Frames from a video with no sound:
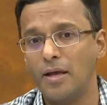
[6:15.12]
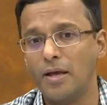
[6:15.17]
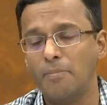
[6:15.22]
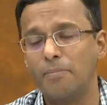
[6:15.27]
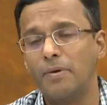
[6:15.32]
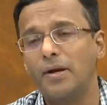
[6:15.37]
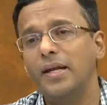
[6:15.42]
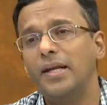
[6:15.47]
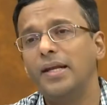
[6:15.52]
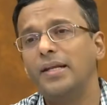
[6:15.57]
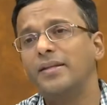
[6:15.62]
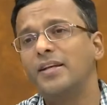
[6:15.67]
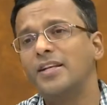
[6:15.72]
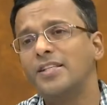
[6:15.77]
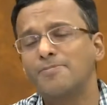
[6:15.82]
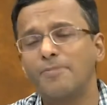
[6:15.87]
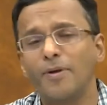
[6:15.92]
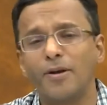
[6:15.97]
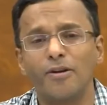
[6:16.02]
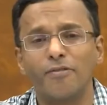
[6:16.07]
But linear
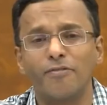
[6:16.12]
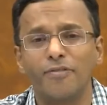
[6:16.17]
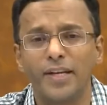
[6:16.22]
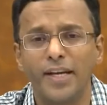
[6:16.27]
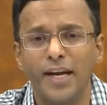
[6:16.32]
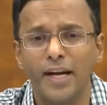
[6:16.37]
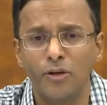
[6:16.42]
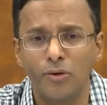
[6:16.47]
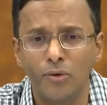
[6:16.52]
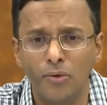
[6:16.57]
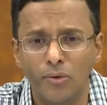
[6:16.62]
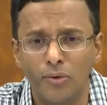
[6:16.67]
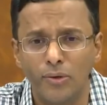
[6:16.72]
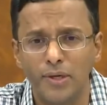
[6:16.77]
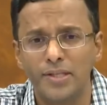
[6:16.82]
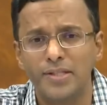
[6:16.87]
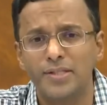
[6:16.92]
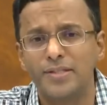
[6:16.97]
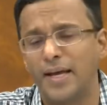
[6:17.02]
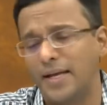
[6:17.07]
span of D2
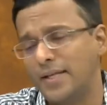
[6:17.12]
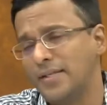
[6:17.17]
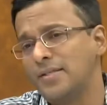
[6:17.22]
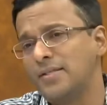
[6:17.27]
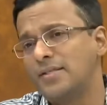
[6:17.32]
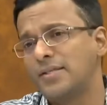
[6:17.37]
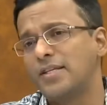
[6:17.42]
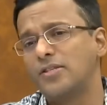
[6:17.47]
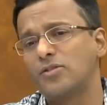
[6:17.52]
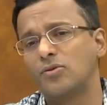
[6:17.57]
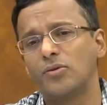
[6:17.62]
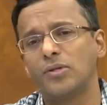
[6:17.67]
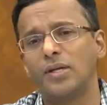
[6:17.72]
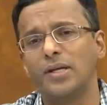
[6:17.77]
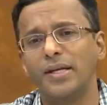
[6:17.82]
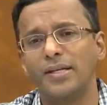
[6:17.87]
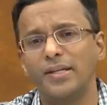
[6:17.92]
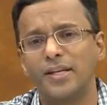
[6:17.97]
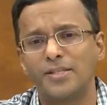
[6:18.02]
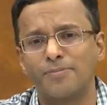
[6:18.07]
is dense, and so the
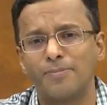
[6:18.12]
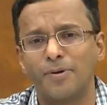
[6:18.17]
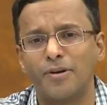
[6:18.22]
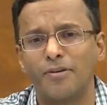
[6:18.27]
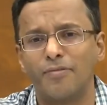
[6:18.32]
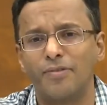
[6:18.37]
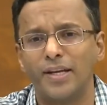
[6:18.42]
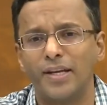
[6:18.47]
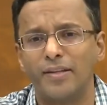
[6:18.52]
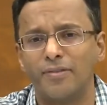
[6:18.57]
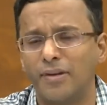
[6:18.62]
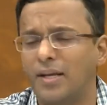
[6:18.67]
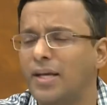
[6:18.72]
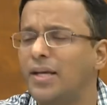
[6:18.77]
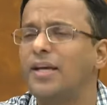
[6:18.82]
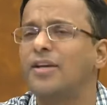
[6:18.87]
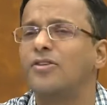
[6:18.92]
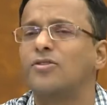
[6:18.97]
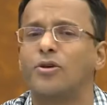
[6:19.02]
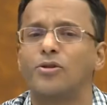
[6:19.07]
linear span of
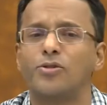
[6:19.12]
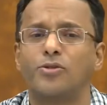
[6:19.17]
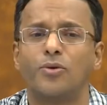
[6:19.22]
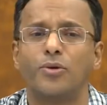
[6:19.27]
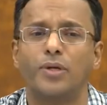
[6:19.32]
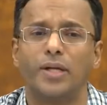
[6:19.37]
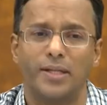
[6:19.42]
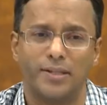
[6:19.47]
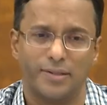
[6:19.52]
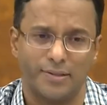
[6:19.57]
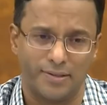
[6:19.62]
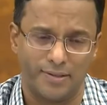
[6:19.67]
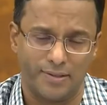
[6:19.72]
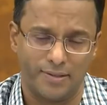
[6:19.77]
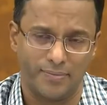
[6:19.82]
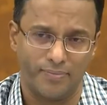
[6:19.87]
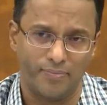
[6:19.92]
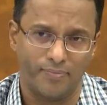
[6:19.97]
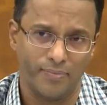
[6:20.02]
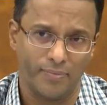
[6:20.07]
D3 is also
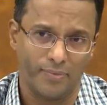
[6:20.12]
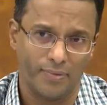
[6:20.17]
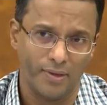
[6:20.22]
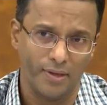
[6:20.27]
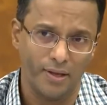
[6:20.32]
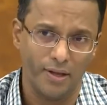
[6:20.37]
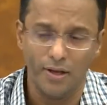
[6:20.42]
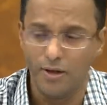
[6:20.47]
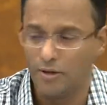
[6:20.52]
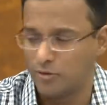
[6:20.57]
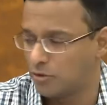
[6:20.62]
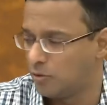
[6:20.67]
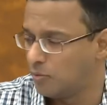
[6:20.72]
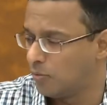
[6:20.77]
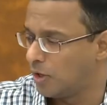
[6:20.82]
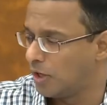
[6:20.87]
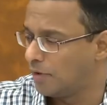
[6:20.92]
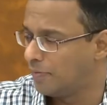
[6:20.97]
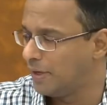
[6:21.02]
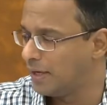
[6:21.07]
dense. So
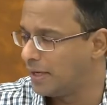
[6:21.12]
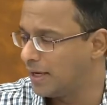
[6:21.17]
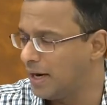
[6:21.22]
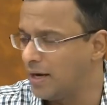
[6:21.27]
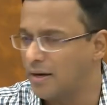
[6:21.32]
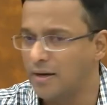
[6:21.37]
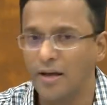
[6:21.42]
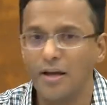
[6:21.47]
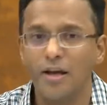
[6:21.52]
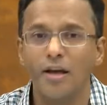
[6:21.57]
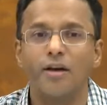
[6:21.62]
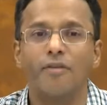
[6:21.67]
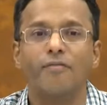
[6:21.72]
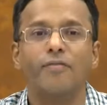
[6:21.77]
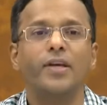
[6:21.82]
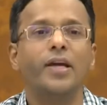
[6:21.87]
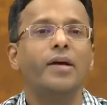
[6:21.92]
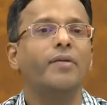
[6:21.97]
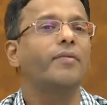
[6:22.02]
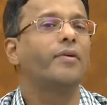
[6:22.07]
what do we get?
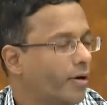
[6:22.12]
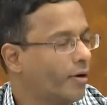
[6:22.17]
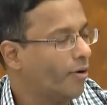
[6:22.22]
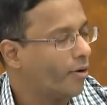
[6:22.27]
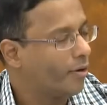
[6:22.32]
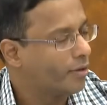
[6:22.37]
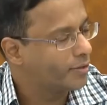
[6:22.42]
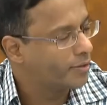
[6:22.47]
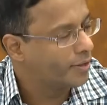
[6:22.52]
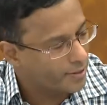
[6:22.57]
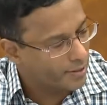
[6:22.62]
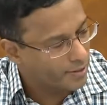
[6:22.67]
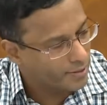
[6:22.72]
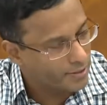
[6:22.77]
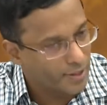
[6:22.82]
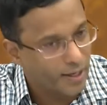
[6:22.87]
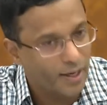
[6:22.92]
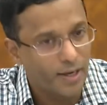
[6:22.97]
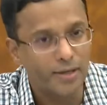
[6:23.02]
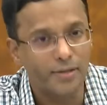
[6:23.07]
We have got the
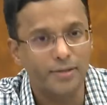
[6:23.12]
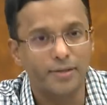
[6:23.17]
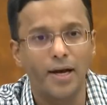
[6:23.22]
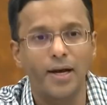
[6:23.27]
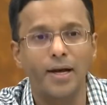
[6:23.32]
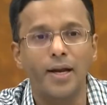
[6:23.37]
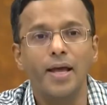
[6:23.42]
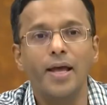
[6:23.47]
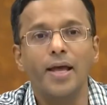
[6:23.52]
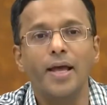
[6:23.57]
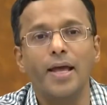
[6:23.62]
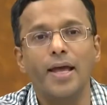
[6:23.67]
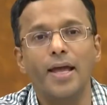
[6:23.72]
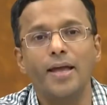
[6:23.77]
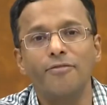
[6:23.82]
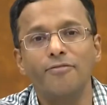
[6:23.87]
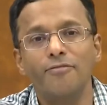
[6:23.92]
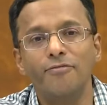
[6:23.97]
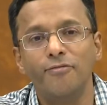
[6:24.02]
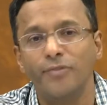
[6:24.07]
result that
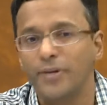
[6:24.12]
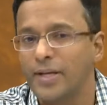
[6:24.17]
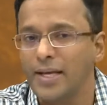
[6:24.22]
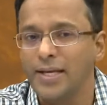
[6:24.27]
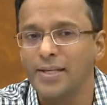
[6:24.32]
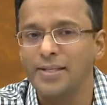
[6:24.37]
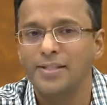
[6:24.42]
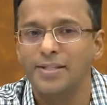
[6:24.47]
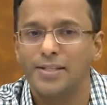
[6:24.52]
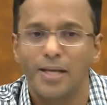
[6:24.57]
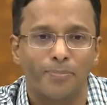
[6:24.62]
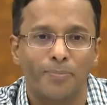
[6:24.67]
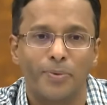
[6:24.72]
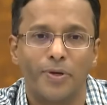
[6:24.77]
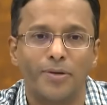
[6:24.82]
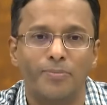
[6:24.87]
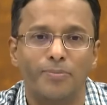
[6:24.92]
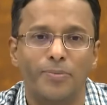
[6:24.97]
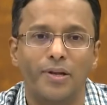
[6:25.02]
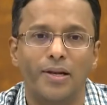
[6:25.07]
every
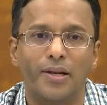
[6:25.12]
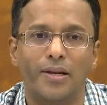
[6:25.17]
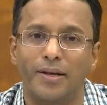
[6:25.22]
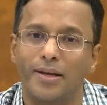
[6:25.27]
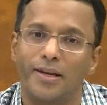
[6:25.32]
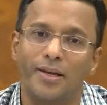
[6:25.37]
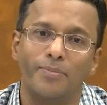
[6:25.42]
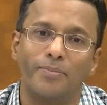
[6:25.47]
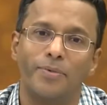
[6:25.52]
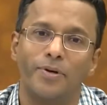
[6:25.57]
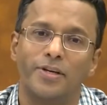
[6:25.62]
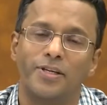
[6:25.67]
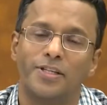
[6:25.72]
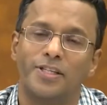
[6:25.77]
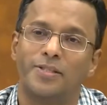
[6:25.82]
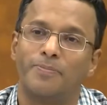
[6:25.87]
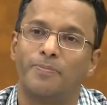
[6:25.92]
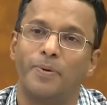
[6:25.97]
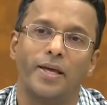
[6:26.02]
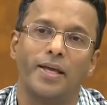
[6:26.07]
separable Hilbert
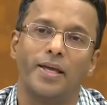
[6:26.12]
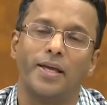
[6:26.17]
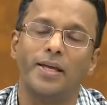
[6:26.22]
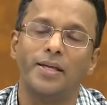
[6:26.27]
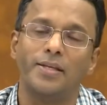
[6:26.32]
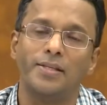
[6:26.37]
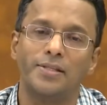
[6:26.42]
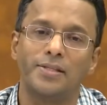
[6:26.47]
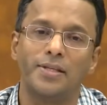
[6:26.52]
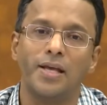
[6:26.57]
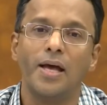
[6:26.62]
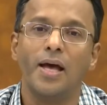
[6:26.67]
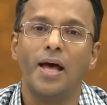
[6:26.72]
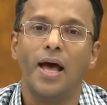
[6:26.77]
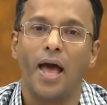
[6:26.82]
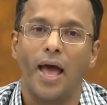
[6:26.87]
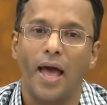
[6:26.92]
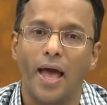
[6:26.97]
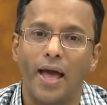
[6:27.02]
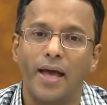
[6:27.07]
space
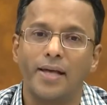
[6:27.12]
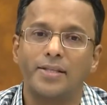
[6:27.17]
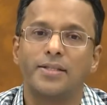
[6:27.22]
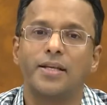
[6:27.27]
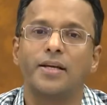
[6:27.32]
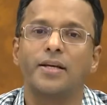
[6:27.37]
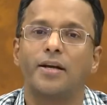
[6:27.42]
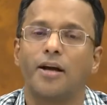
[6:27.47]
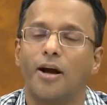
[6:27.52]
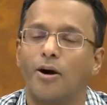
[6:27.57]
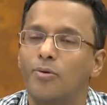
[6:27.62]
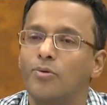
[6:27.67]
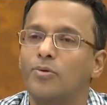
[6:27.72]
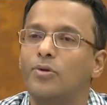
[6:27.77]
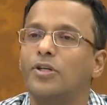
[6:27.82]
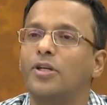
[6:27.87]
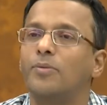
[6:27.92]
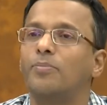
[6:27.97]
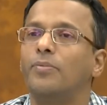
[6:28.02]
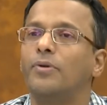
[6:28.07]
has a
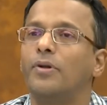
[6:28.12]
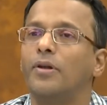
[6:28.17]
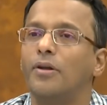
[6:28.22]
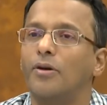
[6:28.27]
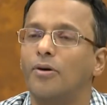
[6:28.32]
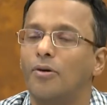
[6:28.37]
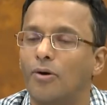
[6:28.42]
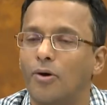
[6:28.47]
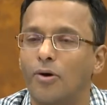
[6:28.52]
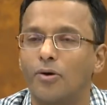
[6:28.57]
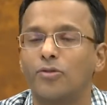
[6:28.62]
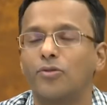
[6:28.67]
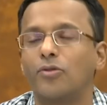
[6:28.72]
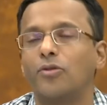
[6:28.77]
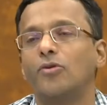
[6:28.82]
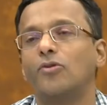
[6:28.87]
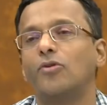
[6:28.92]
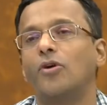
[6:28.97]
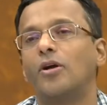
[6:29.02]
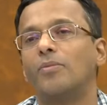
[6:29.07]
countable
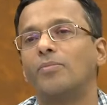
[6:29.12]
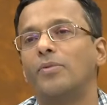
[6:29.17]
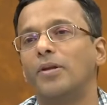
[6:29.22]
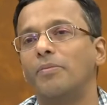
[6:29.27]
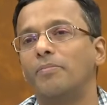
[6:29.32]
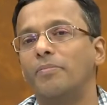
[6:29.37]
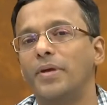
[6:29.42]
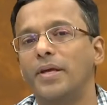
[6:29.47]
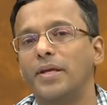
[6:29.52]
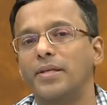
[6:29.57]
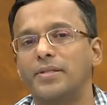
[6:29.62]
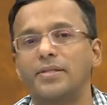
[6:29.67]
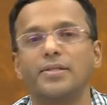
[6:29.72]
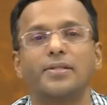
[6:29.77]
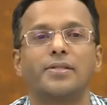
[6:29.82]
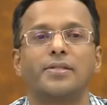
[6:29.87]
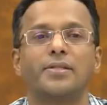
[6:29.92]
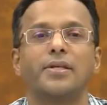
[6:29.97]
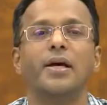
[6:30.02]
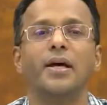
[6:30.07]
orthonormal
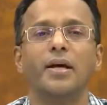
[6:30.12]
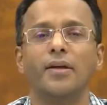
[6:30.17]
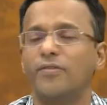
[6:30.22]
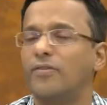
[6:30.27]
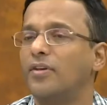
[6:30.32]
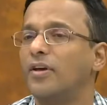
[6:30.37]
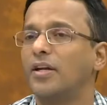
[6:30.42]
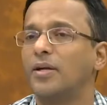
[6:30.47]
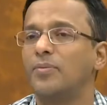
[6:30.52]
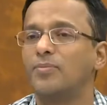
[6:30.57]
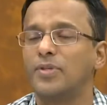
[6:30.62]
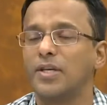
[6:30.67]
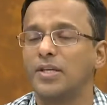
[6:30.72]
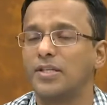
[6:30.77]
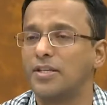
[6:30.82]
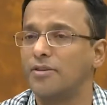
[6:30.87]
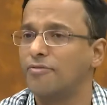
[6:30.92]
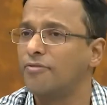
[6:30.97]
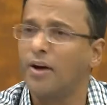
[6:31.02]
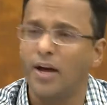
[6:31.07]
basis. Theorem
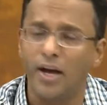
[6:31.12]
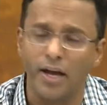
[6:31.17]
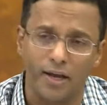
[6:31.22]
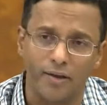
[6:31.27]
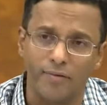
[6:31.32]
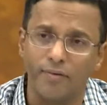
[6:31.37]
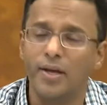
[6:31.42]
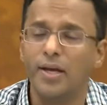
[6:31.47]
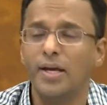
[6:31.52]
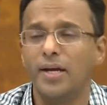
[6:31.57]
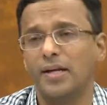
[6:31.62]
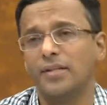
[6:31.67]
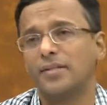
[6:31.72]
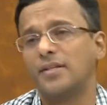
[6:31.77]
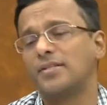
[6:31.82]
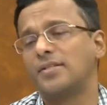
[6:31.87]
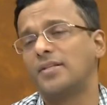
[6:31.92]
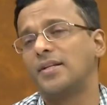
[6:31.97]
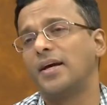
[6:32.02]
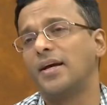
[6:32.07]
65 in the
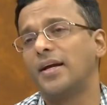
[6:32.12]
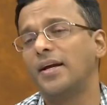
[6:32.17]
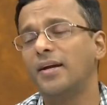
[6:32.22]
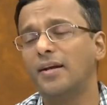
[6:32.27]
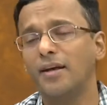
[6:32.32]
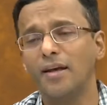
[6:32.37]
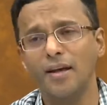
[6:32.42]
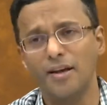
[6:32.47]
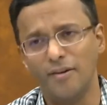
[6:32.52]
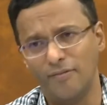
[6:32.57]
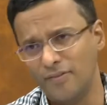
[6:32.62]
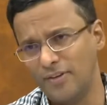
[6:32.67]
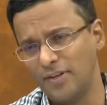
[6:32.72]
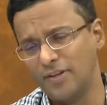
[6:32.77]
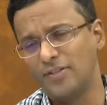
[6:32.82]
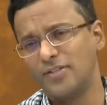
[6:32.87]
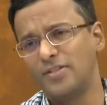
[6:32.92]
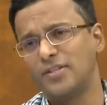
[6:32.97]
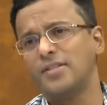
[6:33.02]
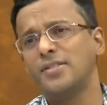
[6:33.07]
slide, we
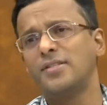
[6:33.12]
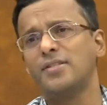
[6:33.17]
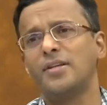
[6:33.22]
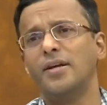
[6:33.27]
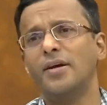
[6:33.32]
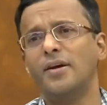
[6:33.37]
have just